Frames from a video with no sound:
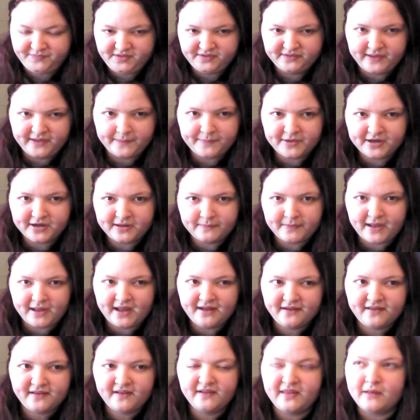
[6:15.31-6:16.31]
they bring it
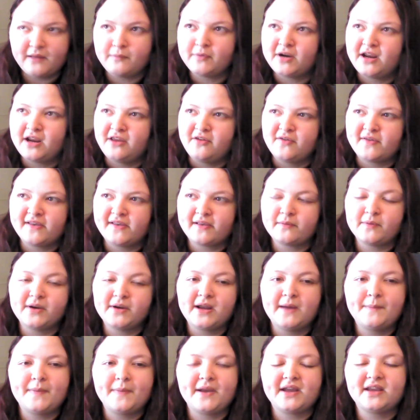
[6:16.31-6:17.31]
back so that when I use this one
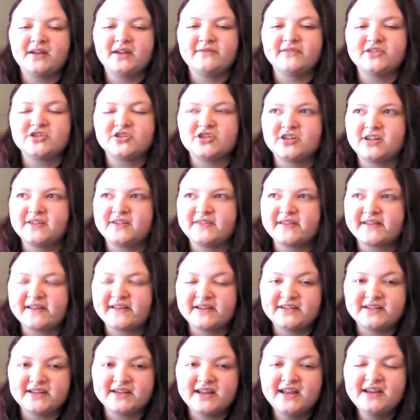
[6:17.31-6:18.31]
up, I can eventually get the
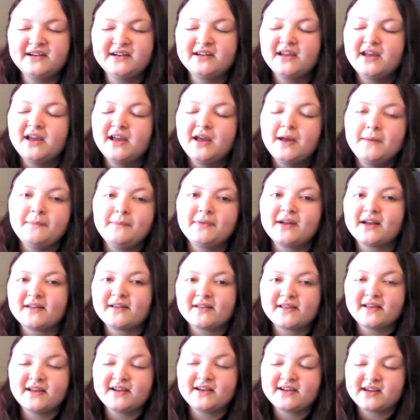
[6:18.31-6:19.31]
scent again,
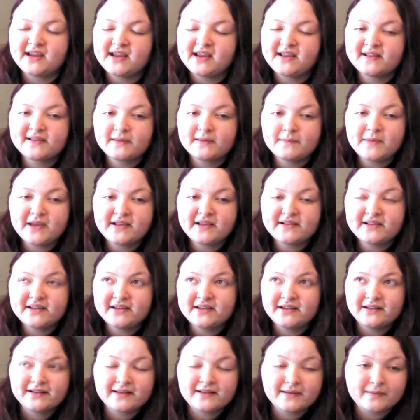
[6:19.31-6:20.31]
because it tastes
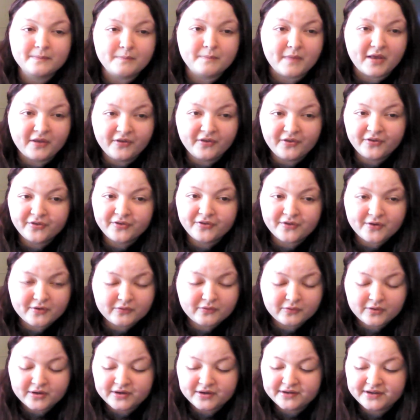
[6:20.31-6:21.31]
amazing, it smells
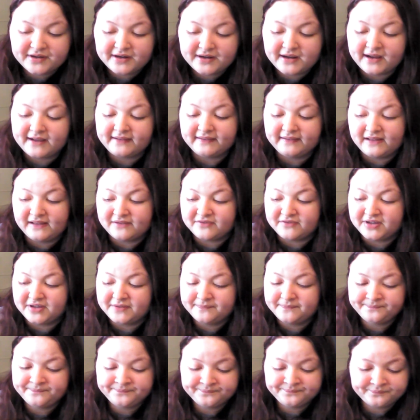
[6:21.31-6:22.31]
so good, I love
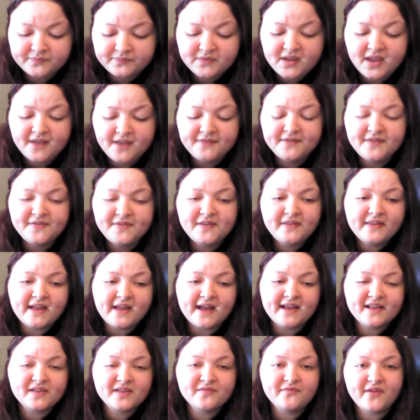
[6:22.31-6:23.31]
it. And then the
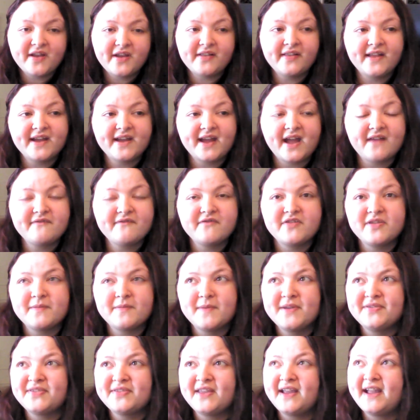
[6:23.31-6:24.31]
last fail I have of the
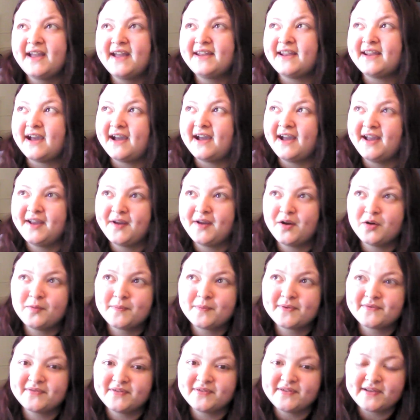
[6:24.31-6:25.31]
month, I had high
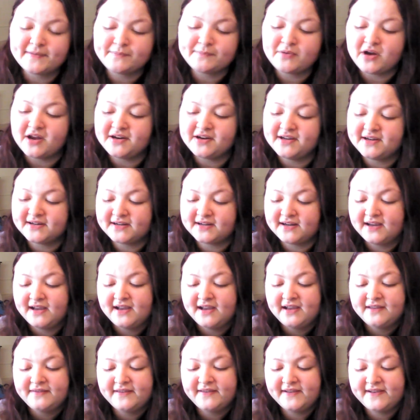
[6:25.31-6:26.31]
hopes for this product.
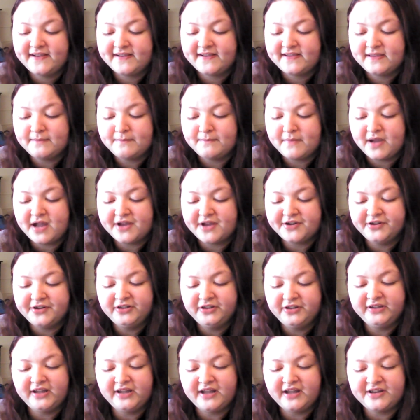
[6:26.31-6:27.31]
This is the
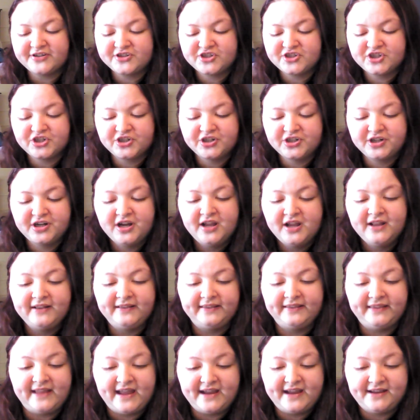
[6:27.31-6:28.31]
Model Launcher
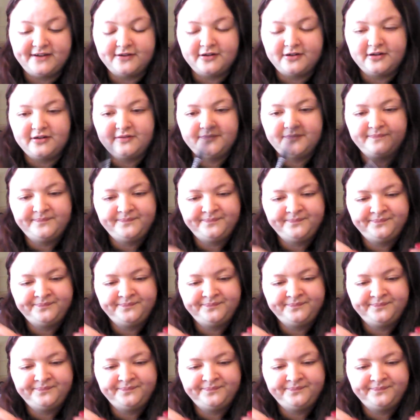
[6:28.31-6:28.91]
Liner.